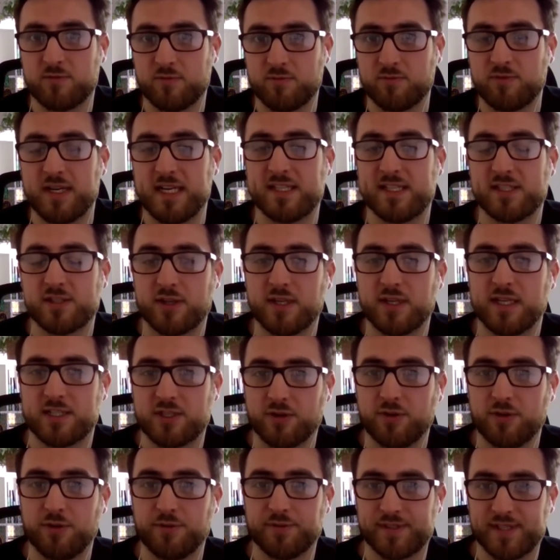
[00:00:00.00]
really solid
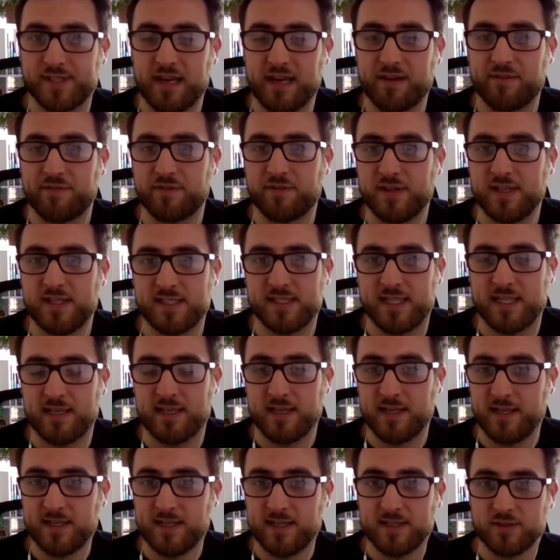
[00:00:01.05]
tools to get through these
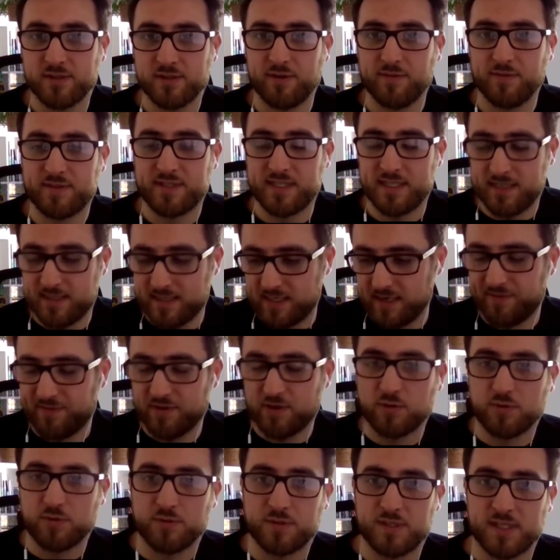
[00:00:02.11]
sort of
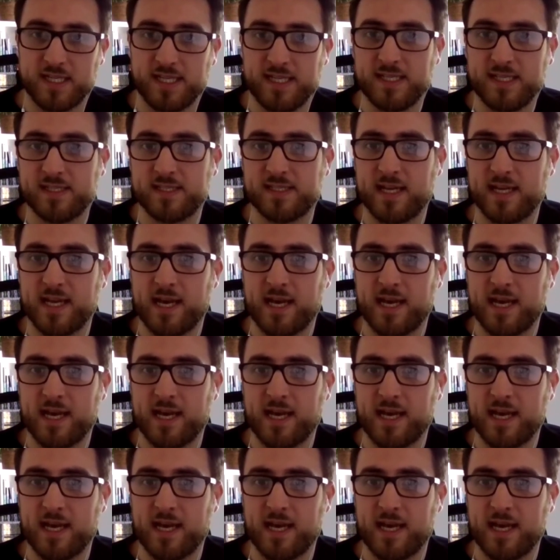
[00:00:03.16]
difficulties.